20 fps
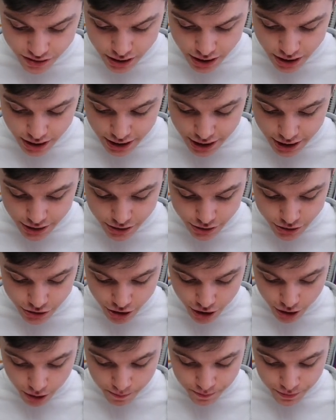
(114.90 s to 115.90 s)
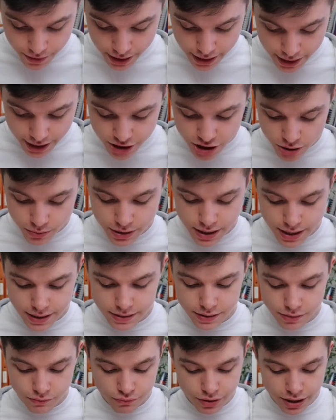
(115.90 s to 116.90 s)
thing you need to do is you need
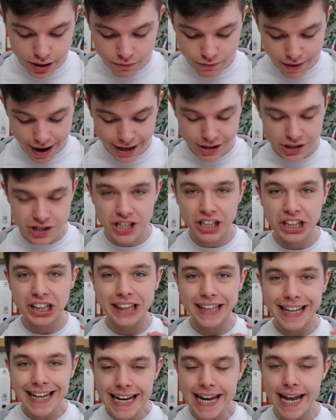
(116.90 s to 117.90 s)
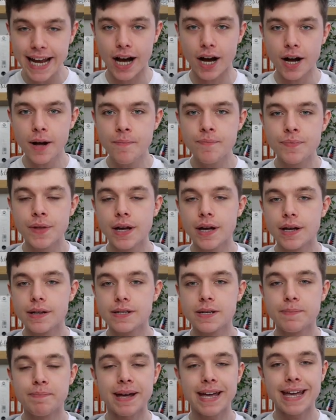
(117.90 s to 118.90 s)
to rearrange the linear
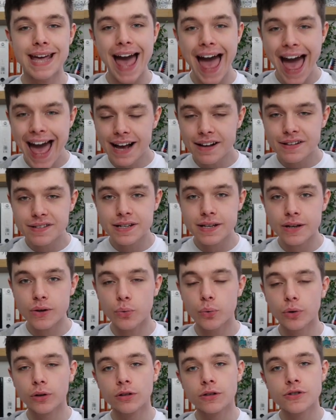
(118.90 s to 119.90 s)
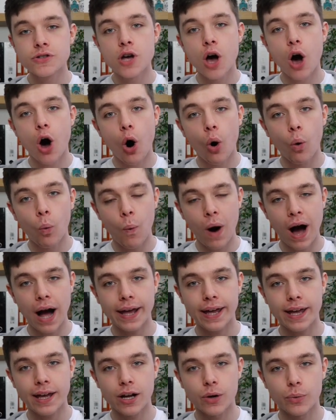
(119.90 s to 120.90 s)
to be x equals or y
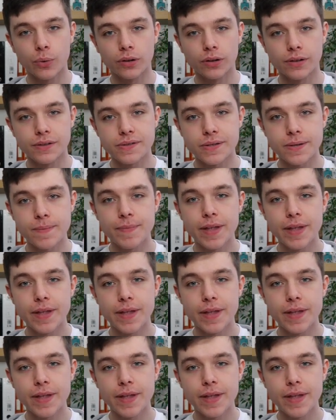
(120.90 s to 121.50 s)
equals.